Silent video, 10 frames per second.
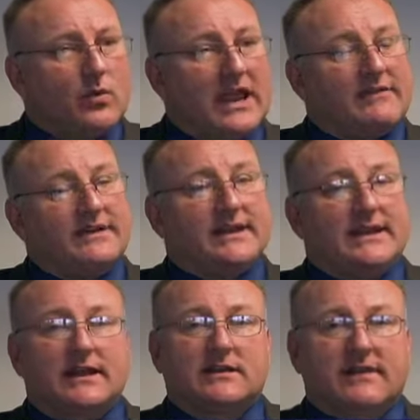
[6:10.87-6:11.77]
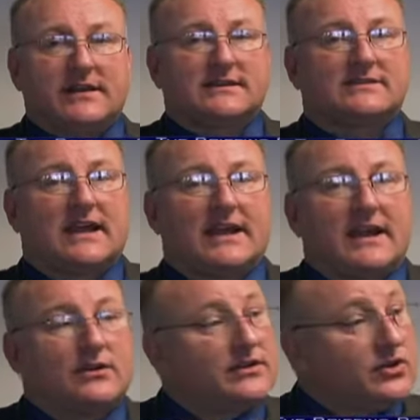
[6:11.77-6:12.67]
We have a detective that is
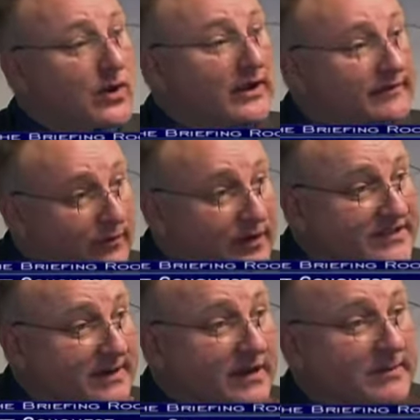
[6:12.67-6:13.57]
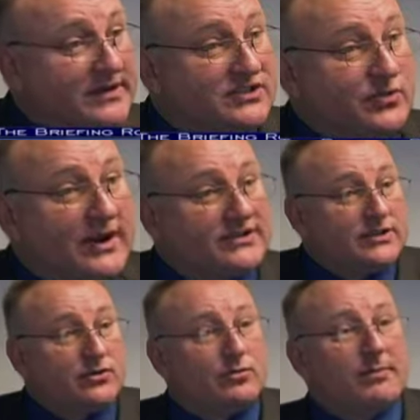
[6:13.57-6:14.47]
assigned out to the Drug Enforcement
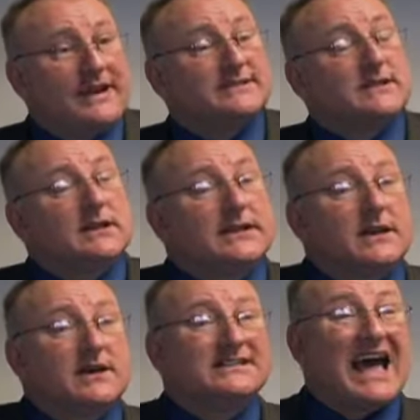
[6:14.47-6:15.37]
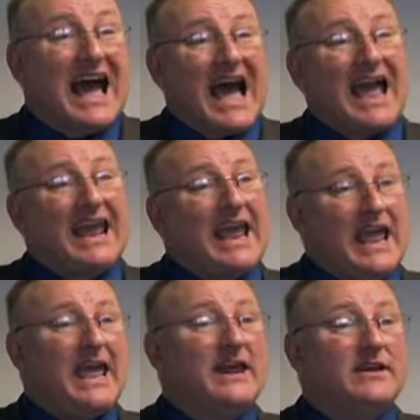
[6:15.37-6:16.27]
Administration, who basically does
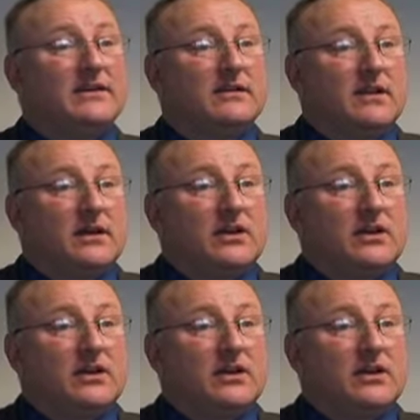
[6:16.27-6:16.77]
high-end